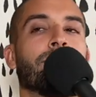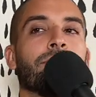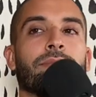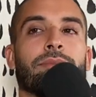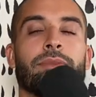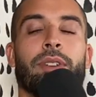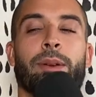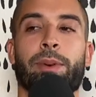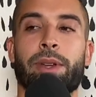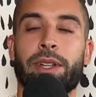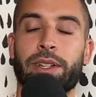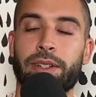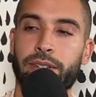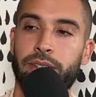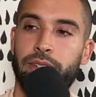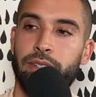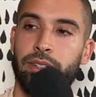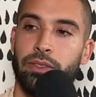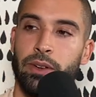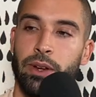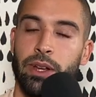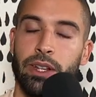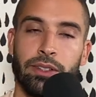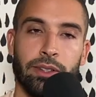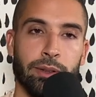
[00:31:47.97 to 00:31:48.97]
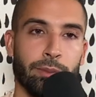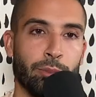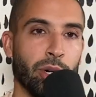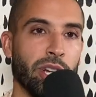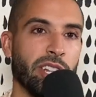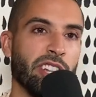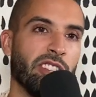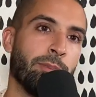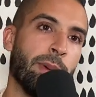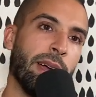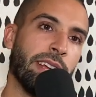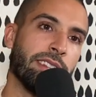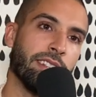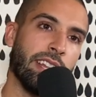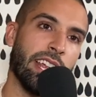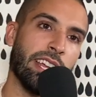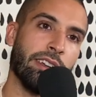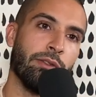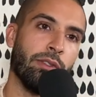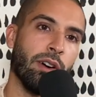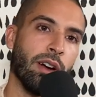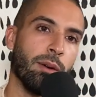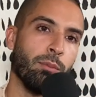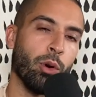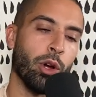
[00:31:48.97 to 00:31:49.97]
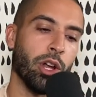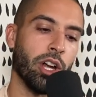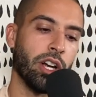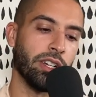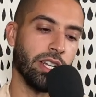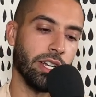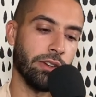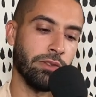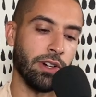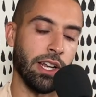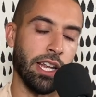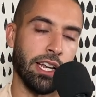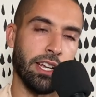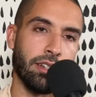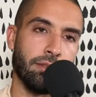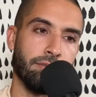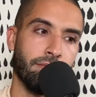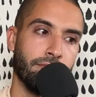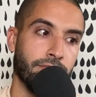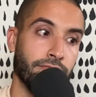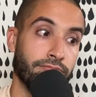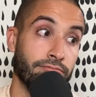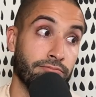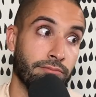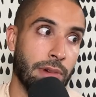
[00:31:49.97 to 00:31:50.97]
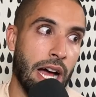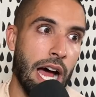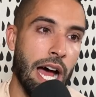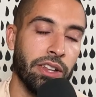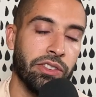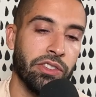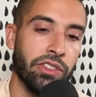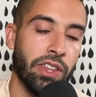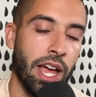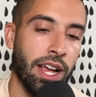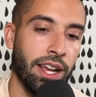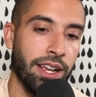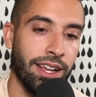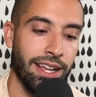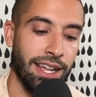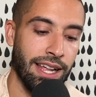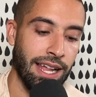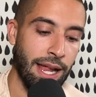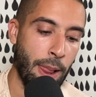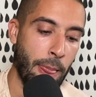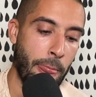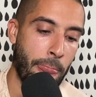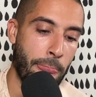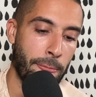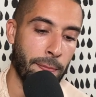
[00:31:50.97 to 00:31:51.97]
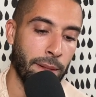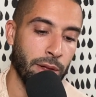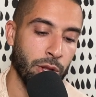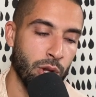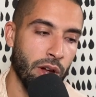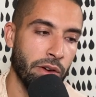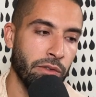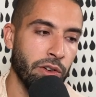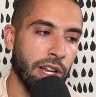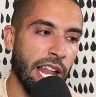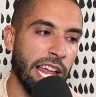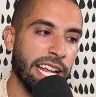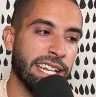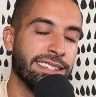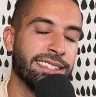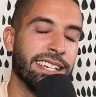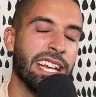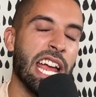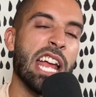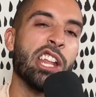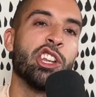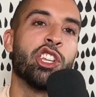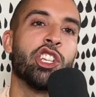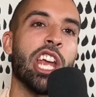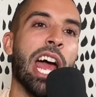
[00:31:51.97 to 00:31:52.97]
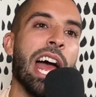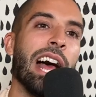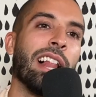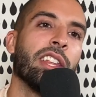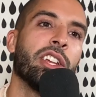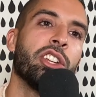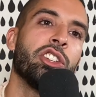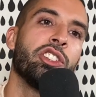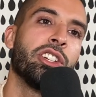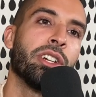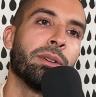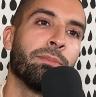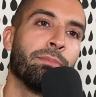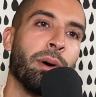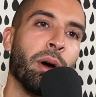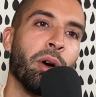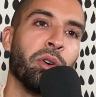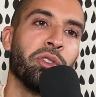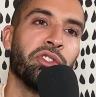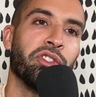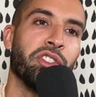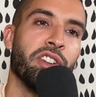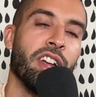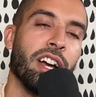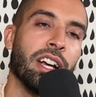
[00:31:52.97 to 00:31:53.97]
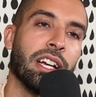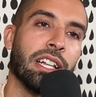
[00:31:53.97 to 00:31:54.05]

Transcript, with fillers: I mean, if I'm gonna bring this back to like fuck boy RD for like a hot sec, you ever like t- challenge your post nut